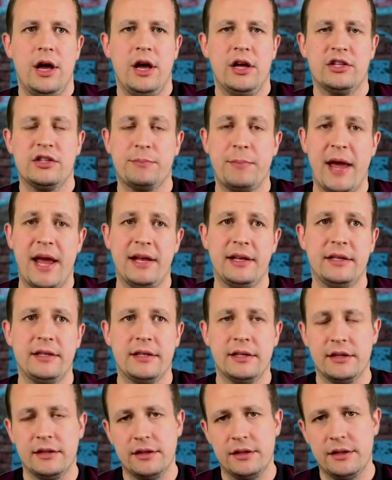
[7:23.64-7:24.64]

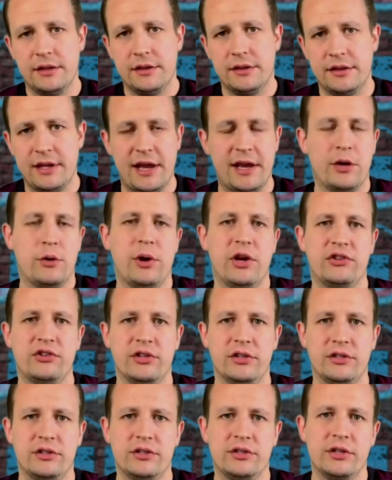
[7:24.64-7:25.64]
spend, they're the
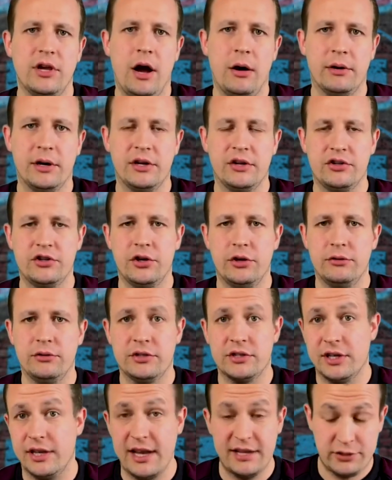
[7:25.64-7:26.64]
questions I'm going to
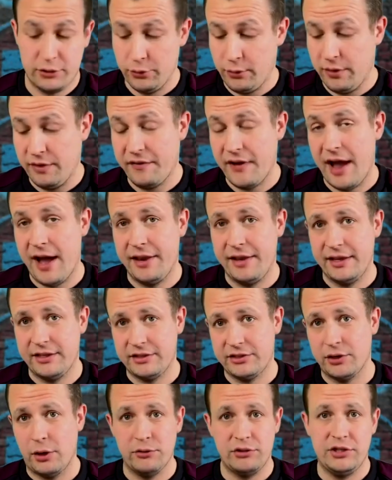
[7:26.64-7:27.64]
choose. So that's sort of how
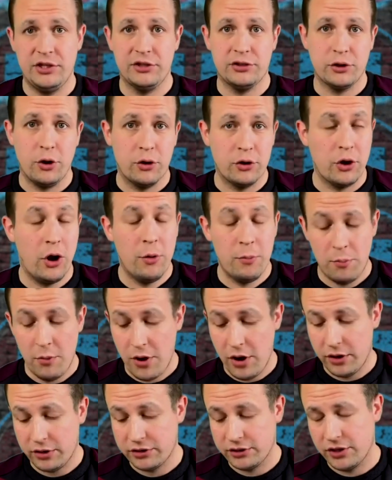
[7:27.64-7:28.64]
this Socios.com
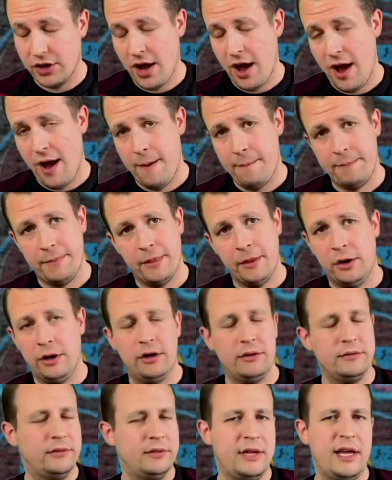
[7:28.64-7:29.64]
works.
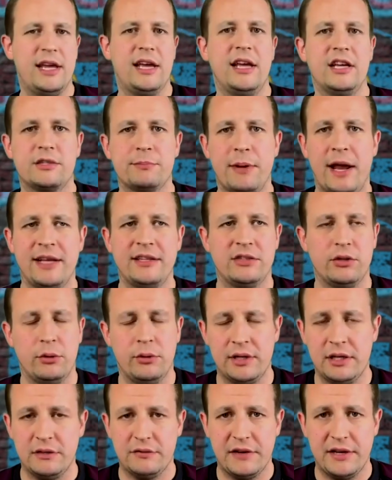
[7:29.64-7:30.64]
Look, Nicky explains it all
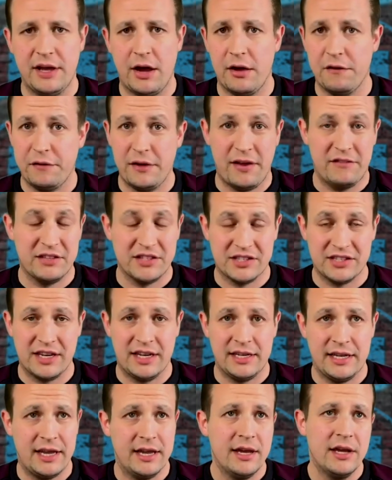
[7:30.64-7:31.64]
in his video. If you haven't
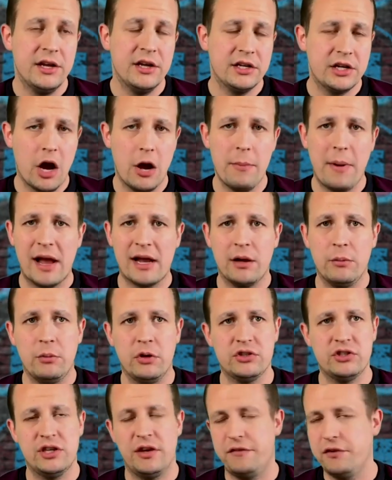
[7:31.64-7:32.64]
seen it, go back and
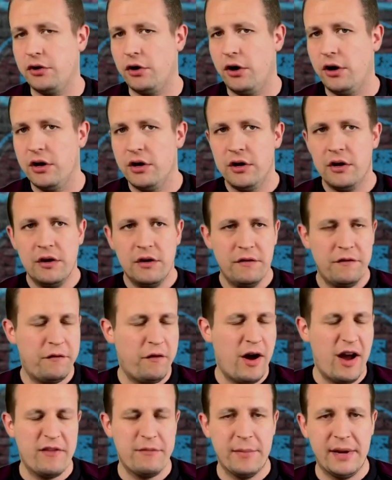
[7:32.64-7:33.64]
watch it. If you've got
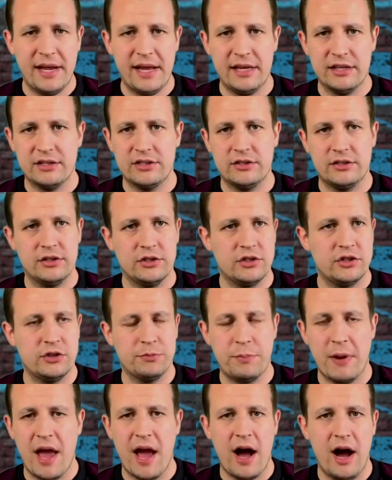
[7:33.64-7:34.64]
5 minutes
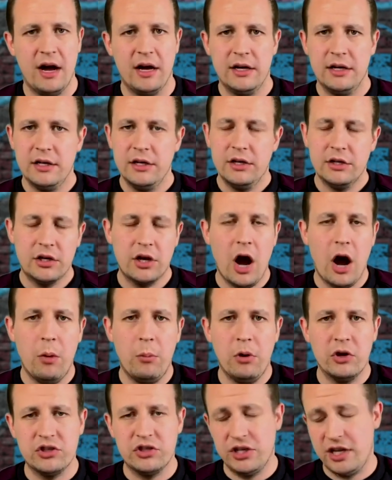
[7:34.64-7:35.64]
spare, go
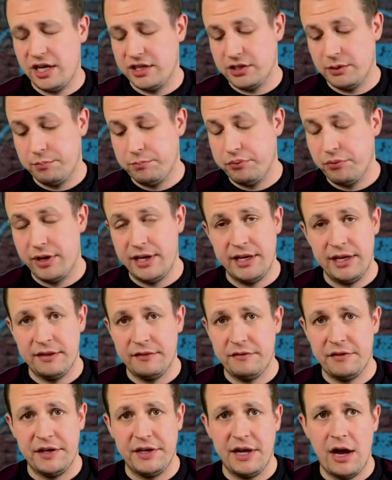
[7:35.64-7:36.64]
and watch it. It's a
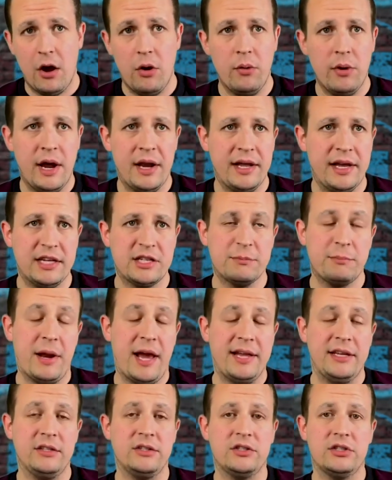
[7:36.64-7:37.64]
brilliant video and it
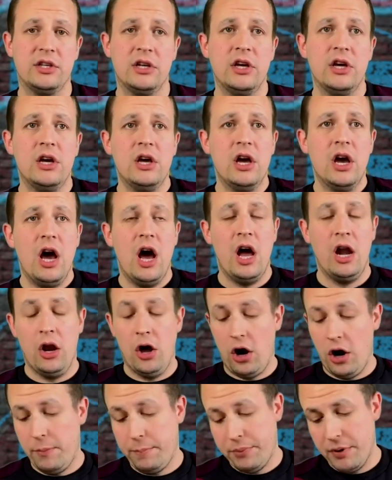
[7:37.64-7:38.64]
explains a
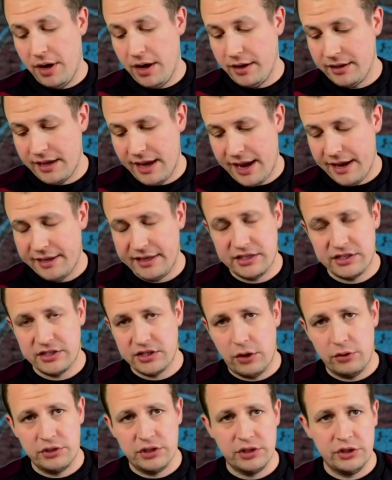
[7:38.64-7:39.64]
lot. But yeah, this
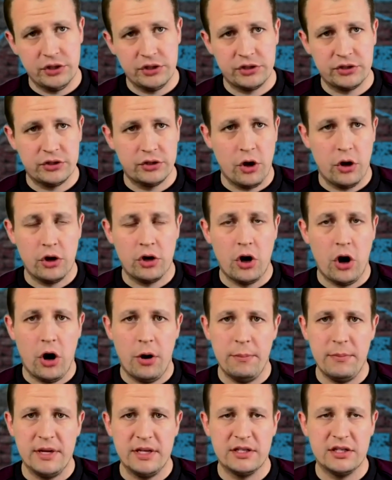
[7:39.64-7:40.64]

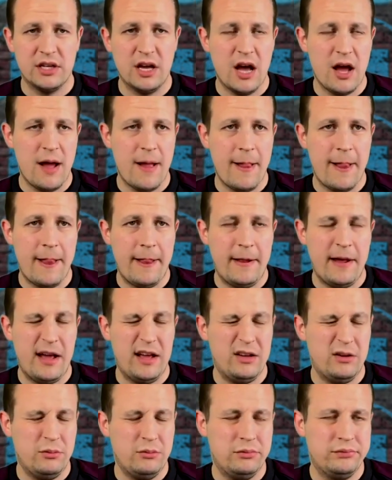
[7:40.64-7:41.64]
Socios.com is,
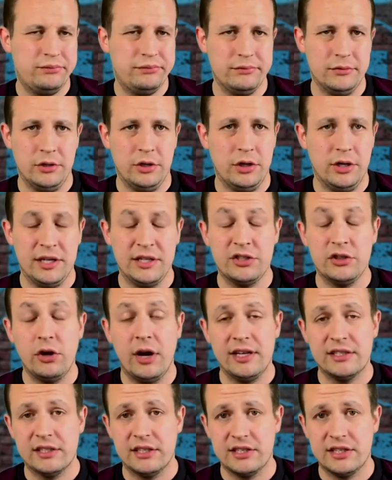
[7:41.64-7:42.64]
look, it's
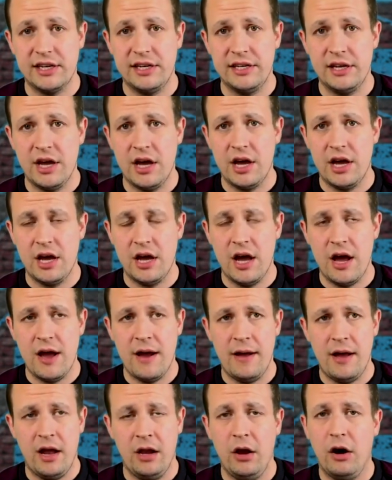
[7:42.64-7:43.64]
nice to see that
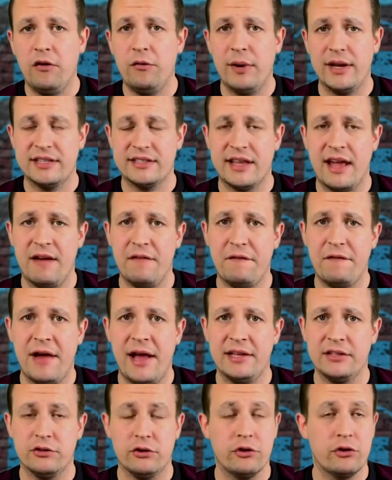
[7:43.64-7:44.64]
a lot of West Ham
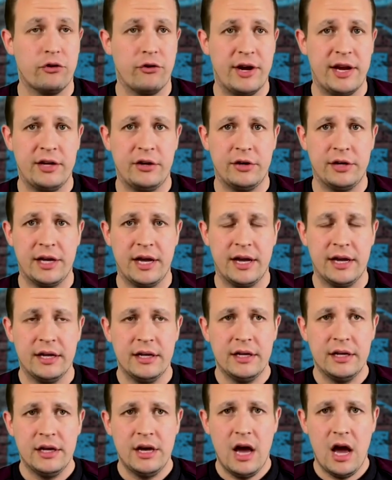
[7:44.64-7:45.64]
fans are agreeing on it,
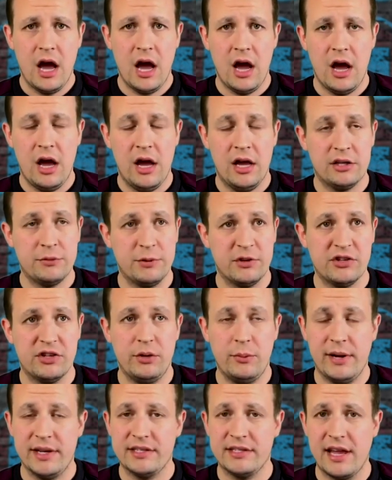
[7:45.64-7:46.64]
especially
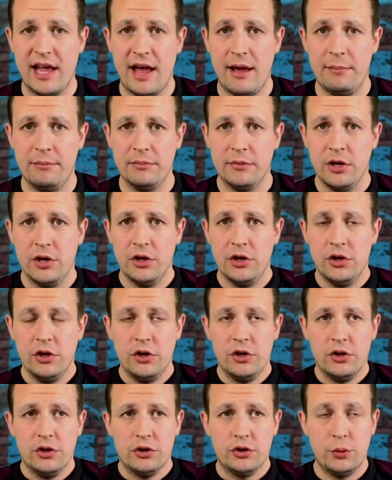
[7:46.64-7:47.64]
West Ham
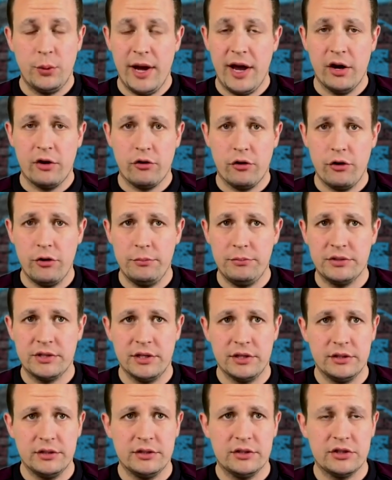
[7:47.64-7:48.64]
Twitter groups
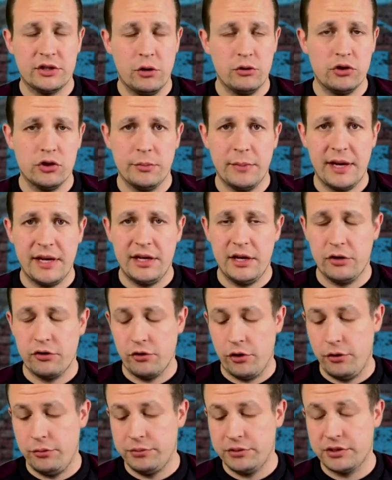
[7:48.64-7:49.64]
and social media
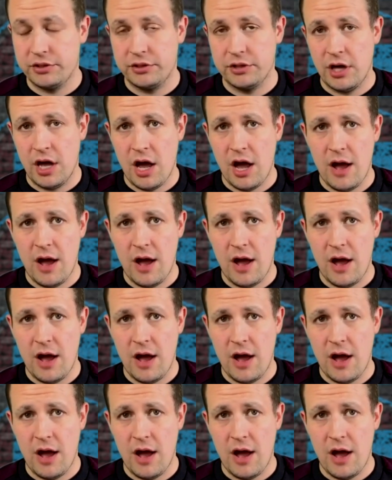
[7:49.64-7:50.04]
groups,